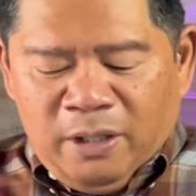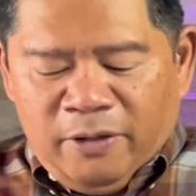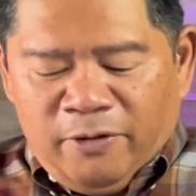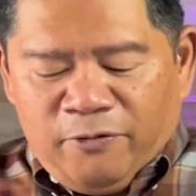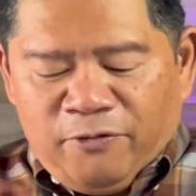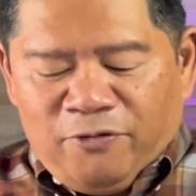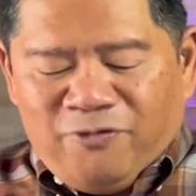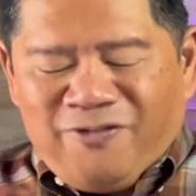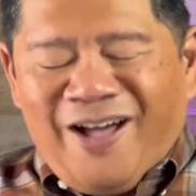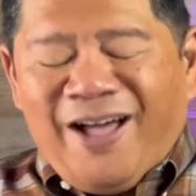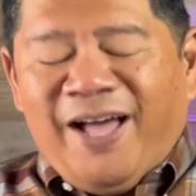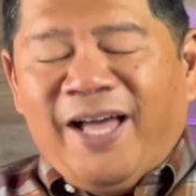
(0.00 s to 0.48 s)

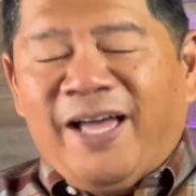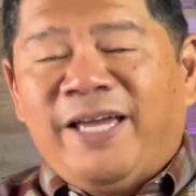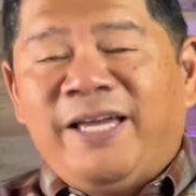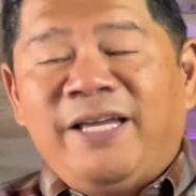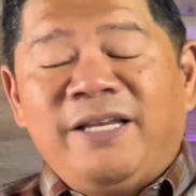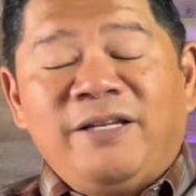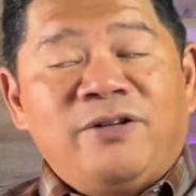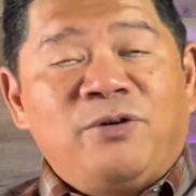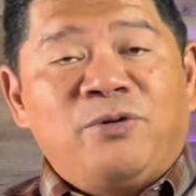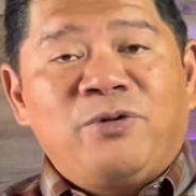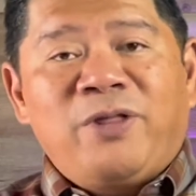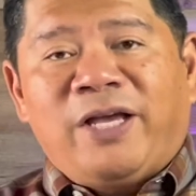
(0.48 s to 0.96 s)

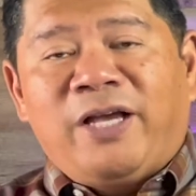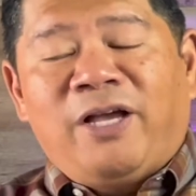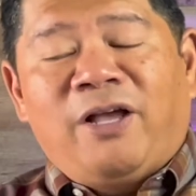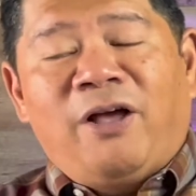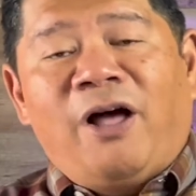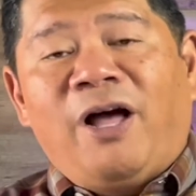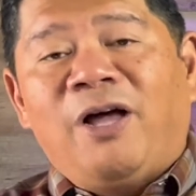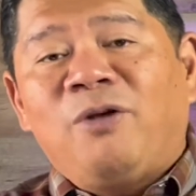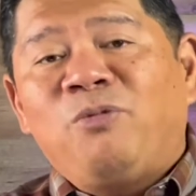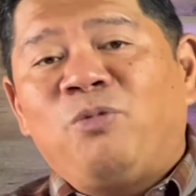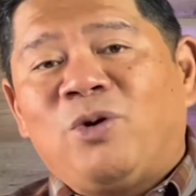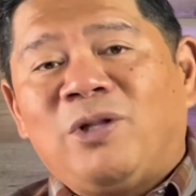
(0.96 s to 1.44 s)
find, or that
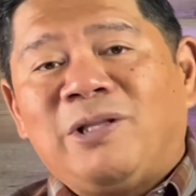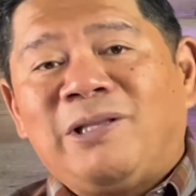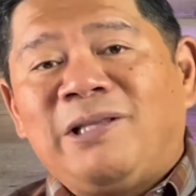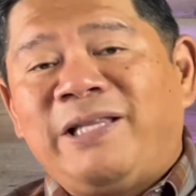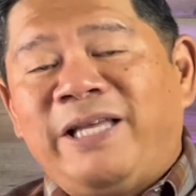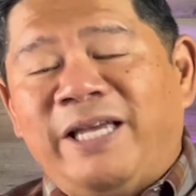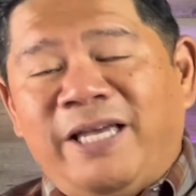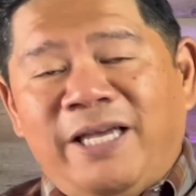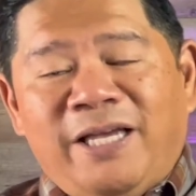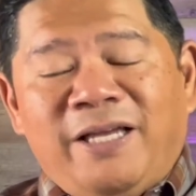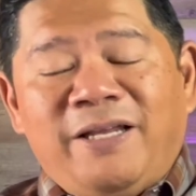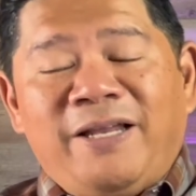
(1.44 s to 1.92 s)
God will
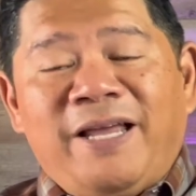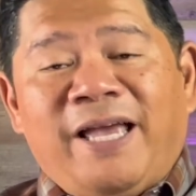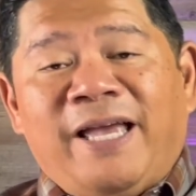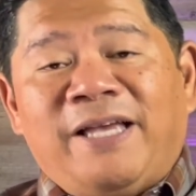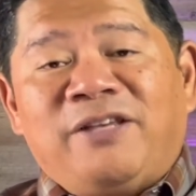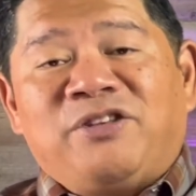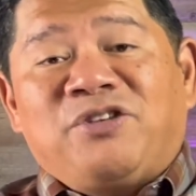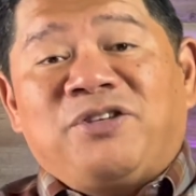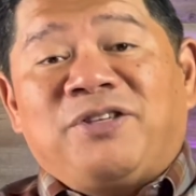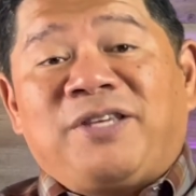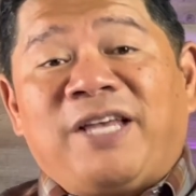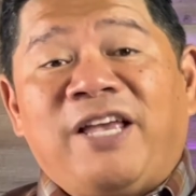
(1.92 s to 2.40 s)
lead a
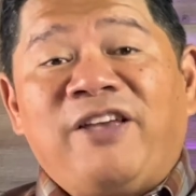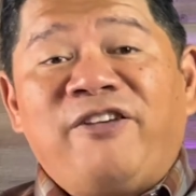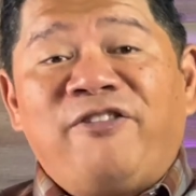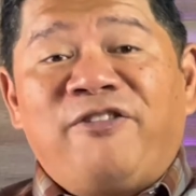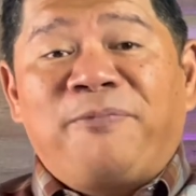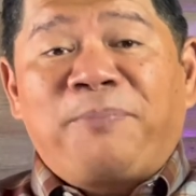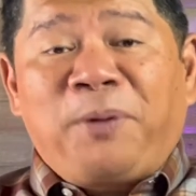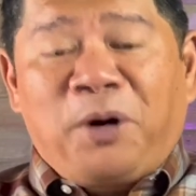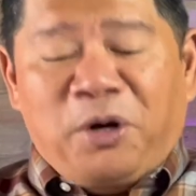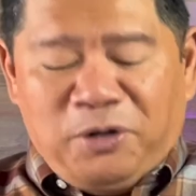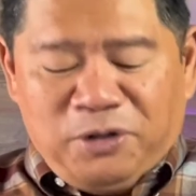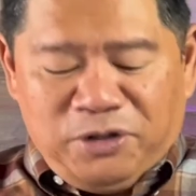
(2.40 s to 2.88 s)

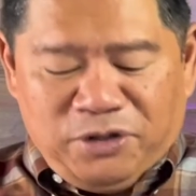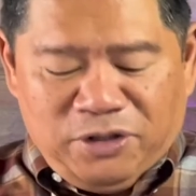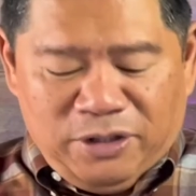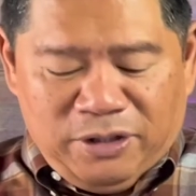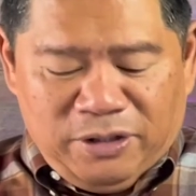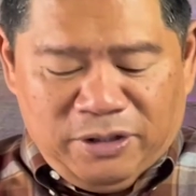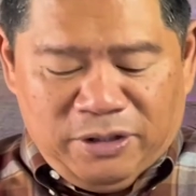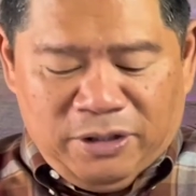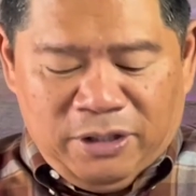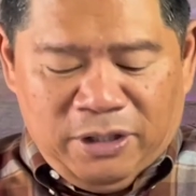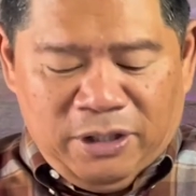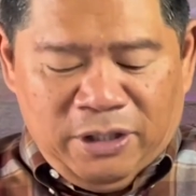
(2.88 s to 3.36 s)
safe
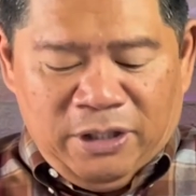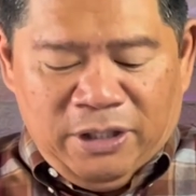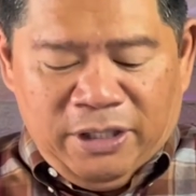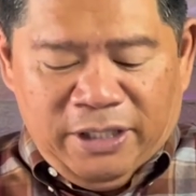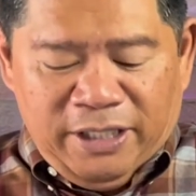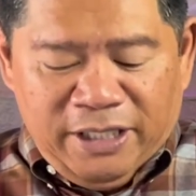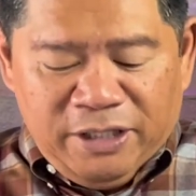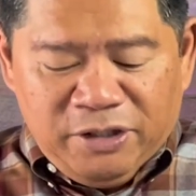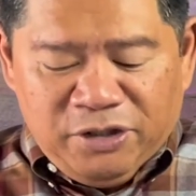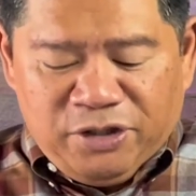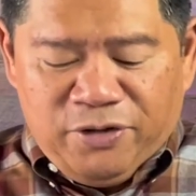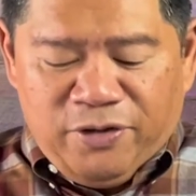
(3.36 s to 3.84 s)
person
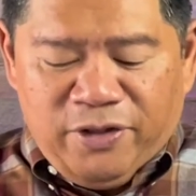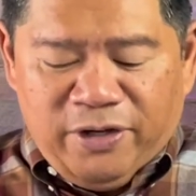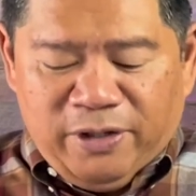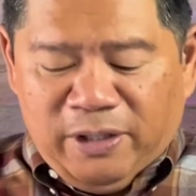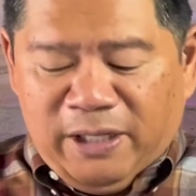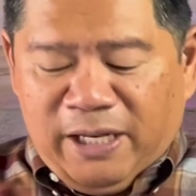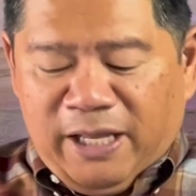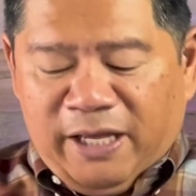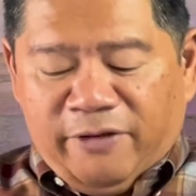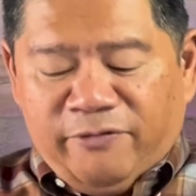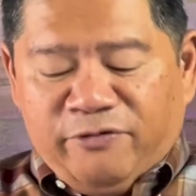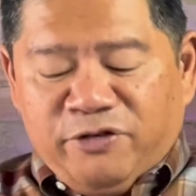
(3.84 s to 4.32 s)
into their
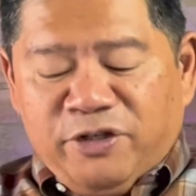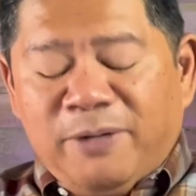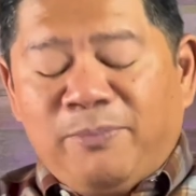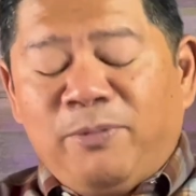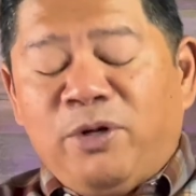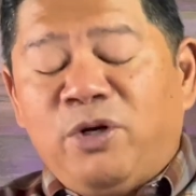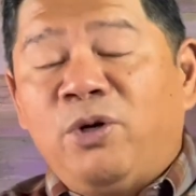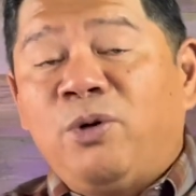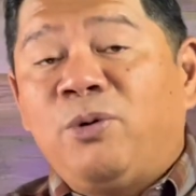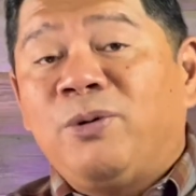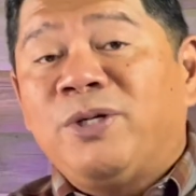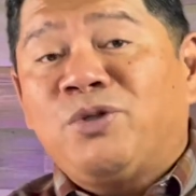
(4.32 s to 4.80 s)
life,
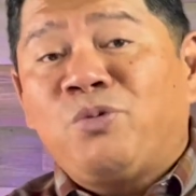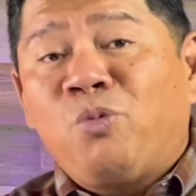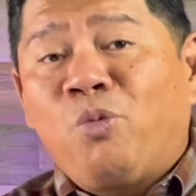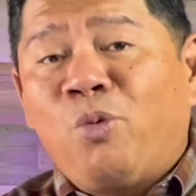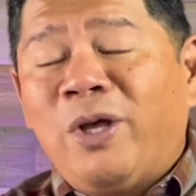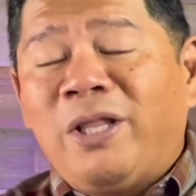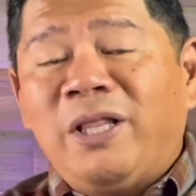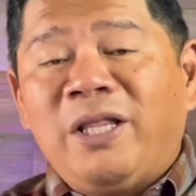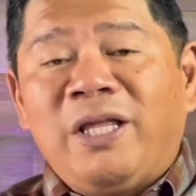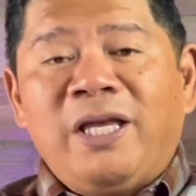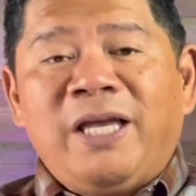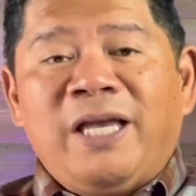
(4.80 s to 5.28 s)
someone who is
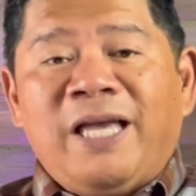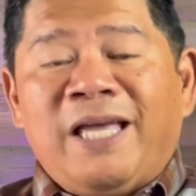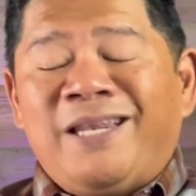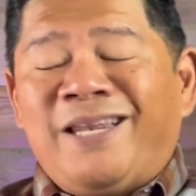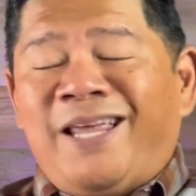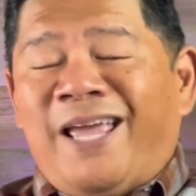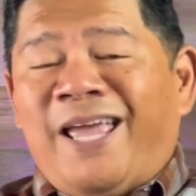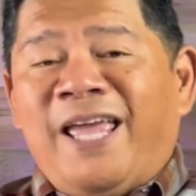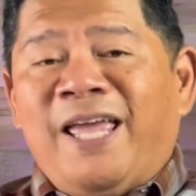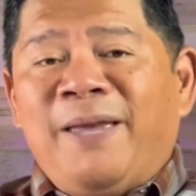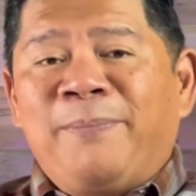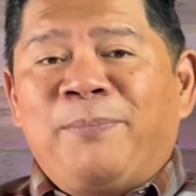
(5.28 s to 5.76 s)
willing and
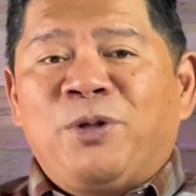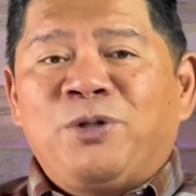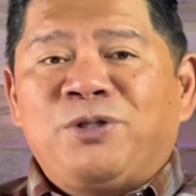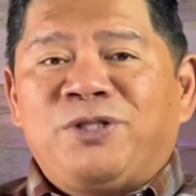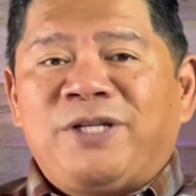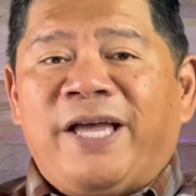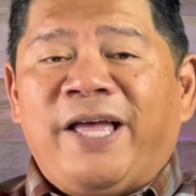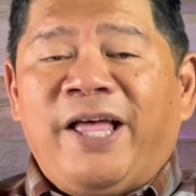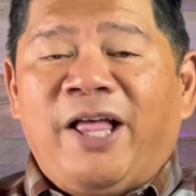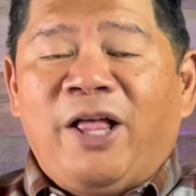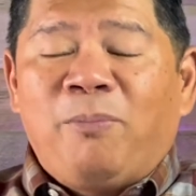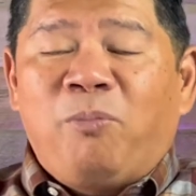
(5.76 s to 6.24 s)
able
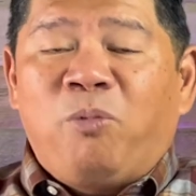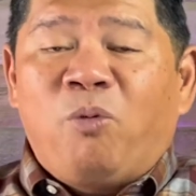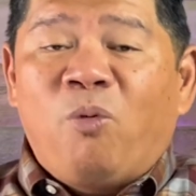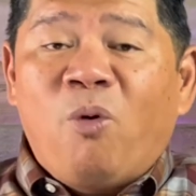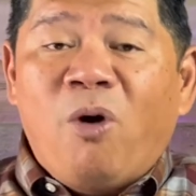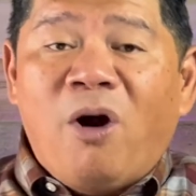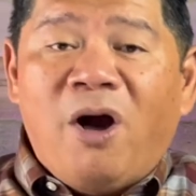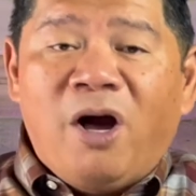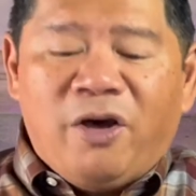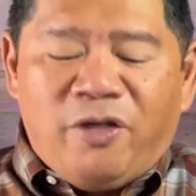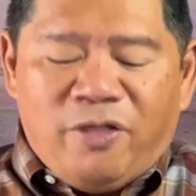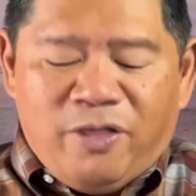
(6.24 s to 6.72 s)
to help
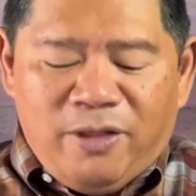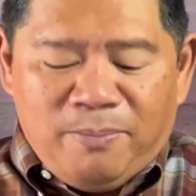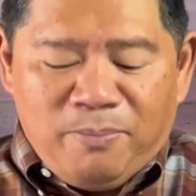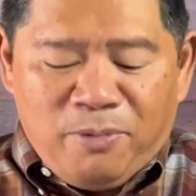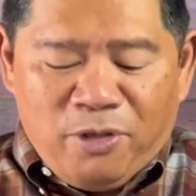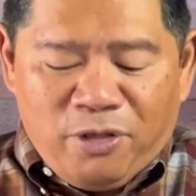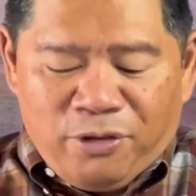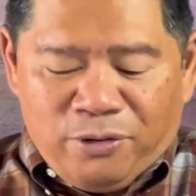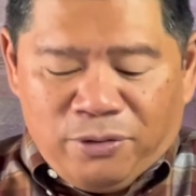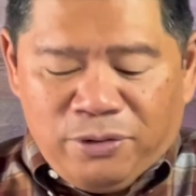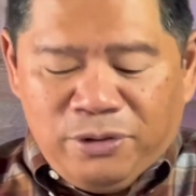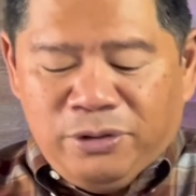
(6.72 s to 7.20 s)
walk them
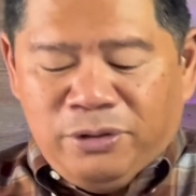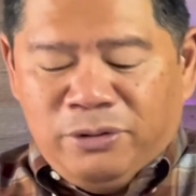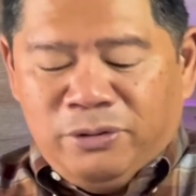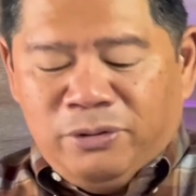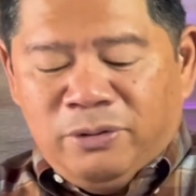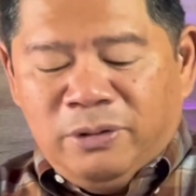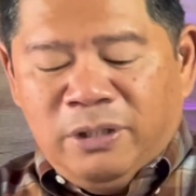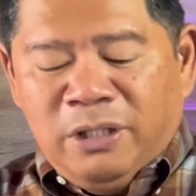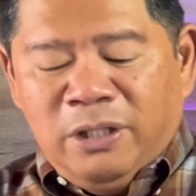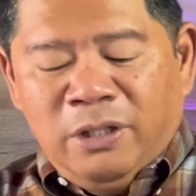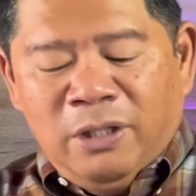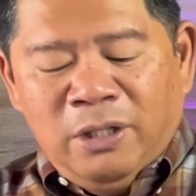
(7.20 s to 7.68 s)

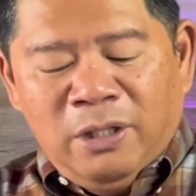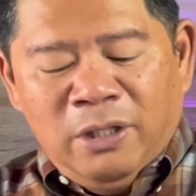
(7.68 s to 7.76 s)
through